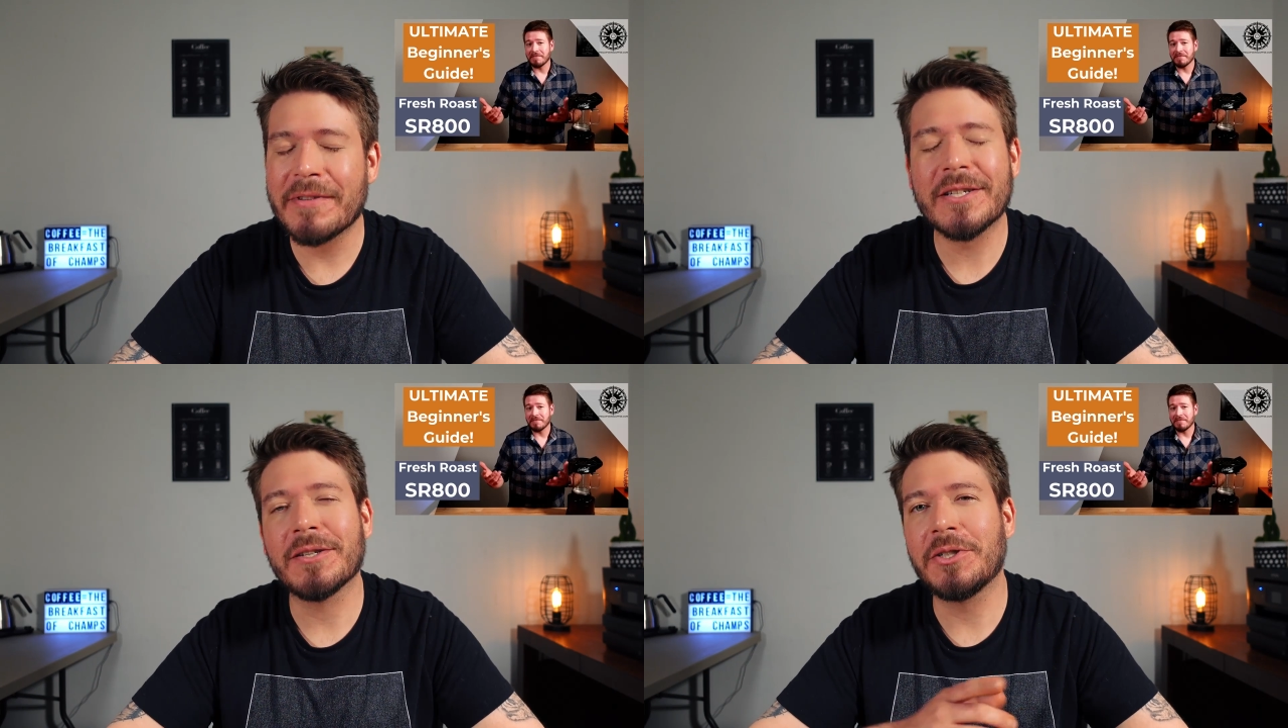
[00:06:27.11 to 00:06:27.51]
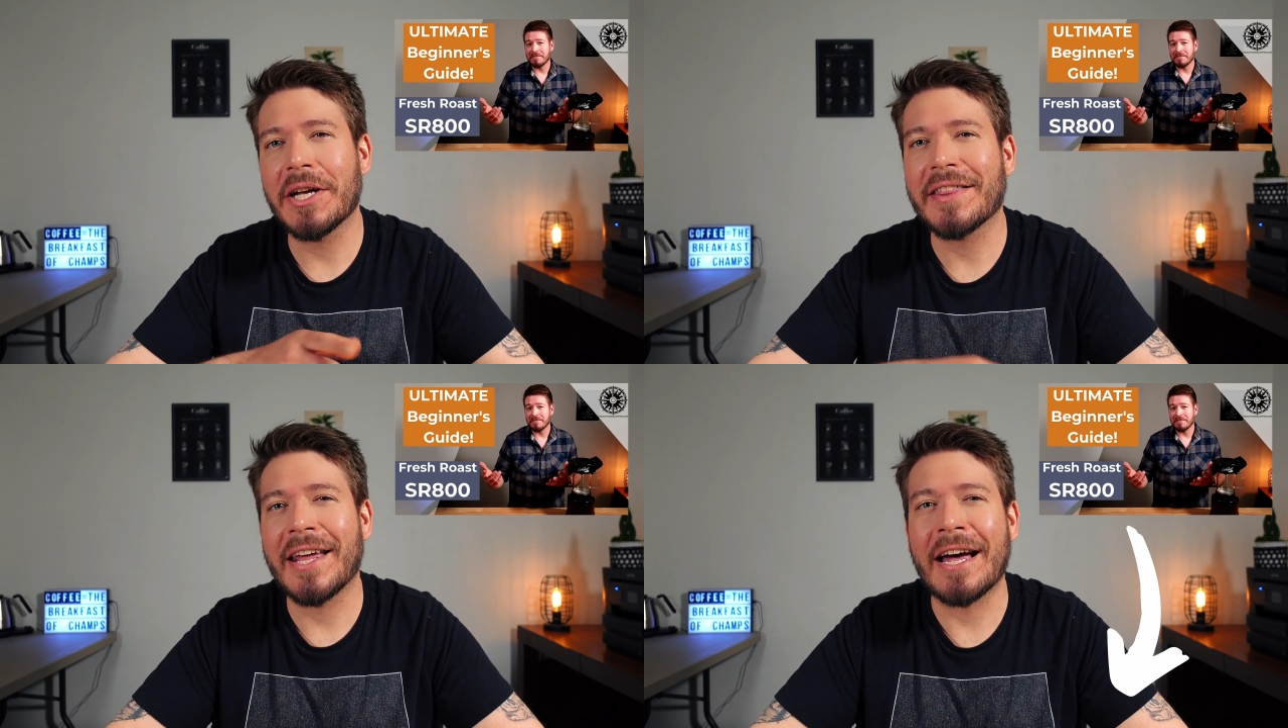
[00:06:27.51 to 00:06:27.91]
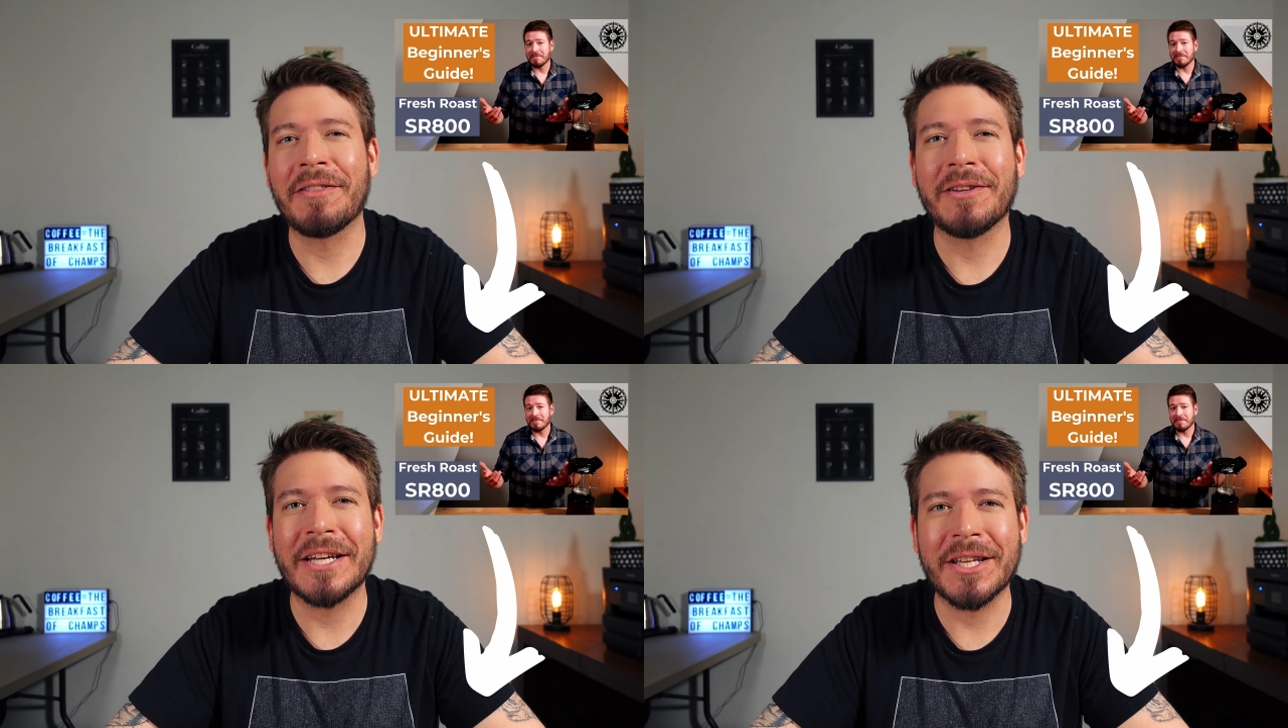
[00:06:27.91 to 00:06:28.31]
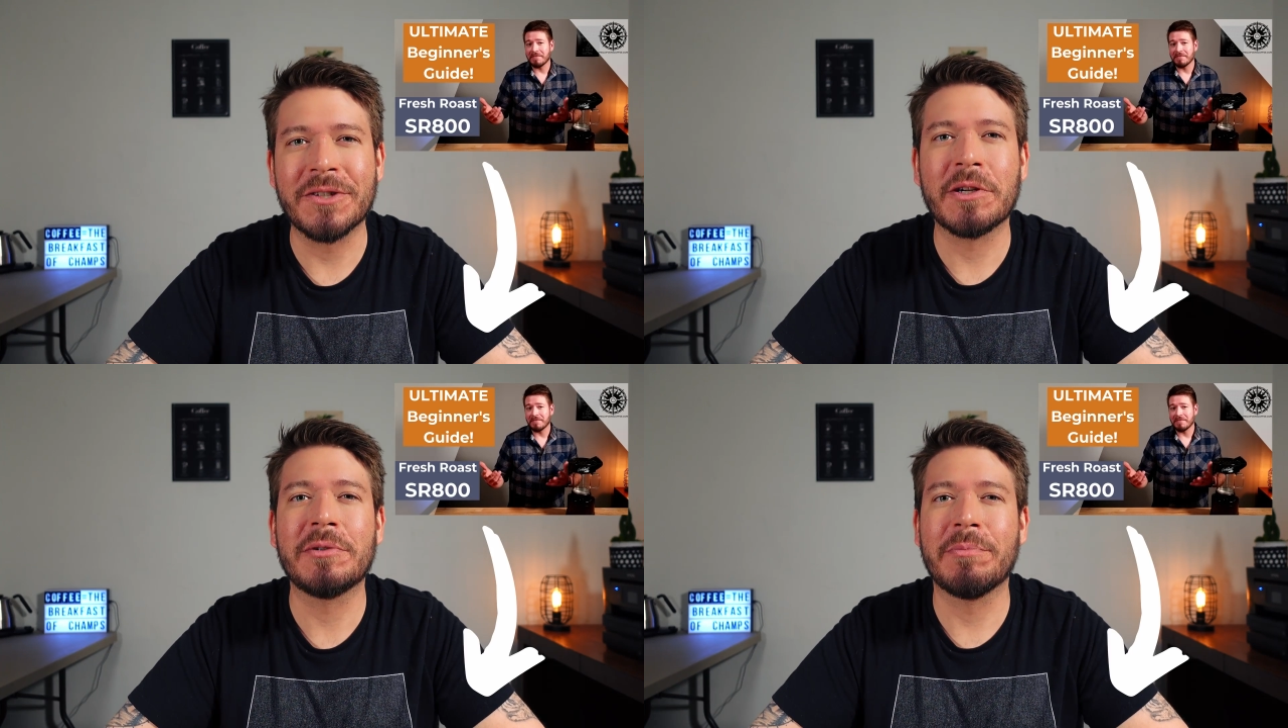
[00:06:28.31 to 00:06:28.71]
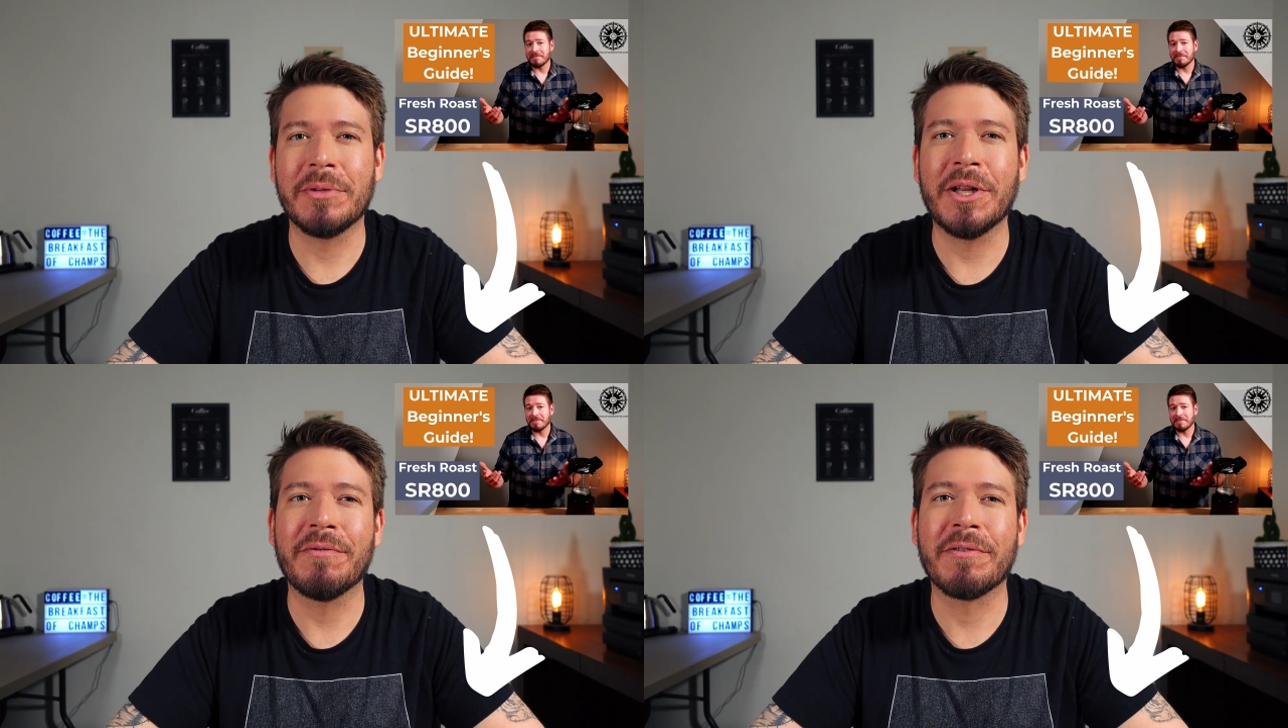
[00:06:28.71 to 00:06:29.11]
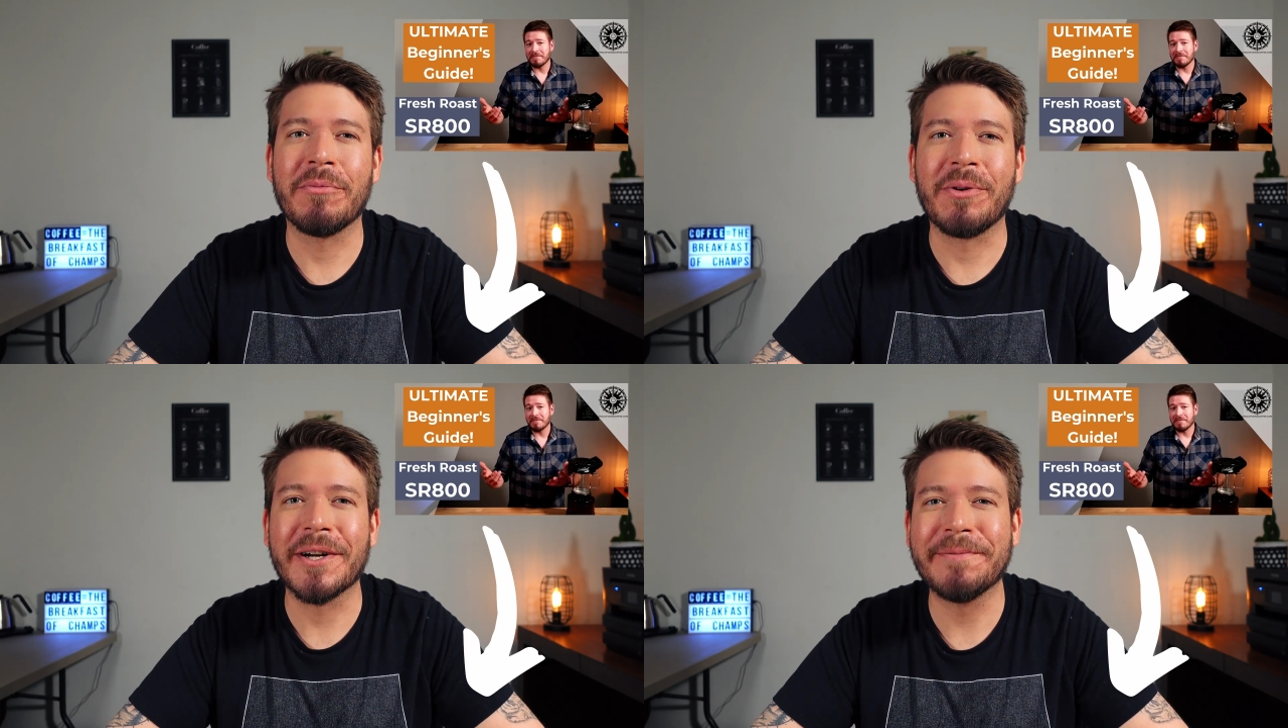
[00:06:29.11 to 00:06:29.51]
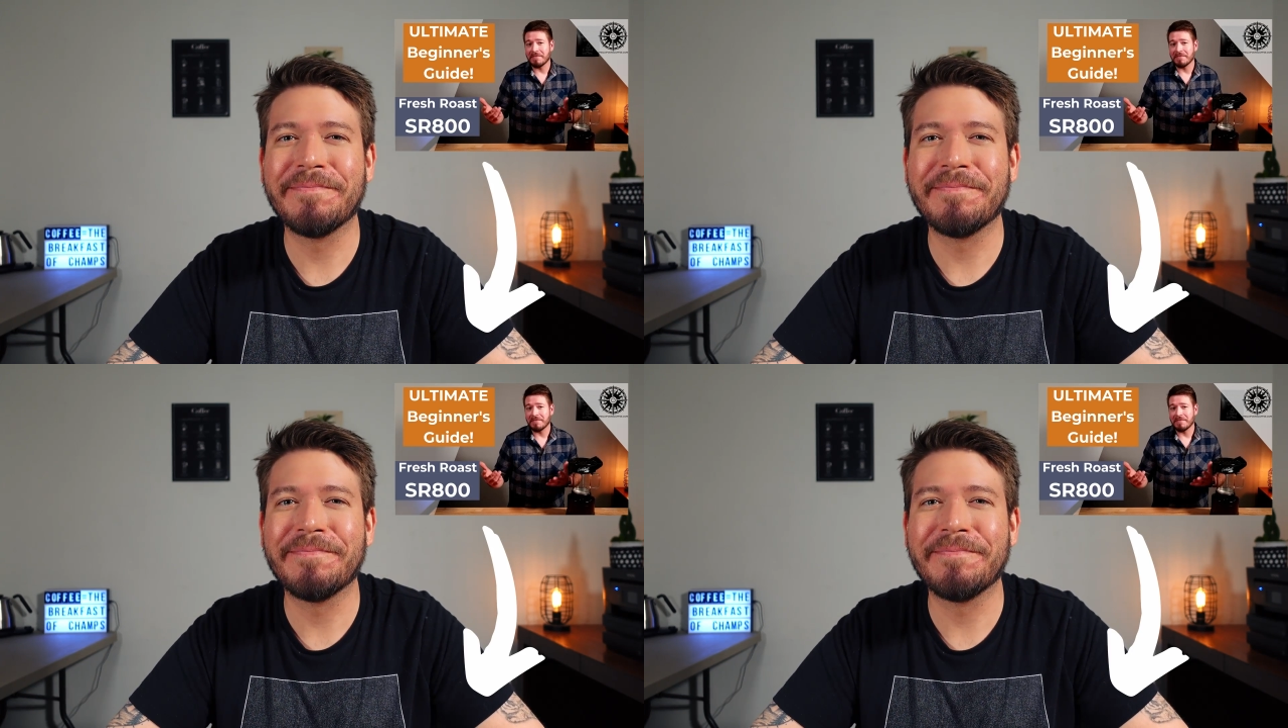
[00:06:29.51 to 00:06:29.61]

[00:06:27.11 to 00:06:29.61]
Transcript: so check that out in the link in the description below for more.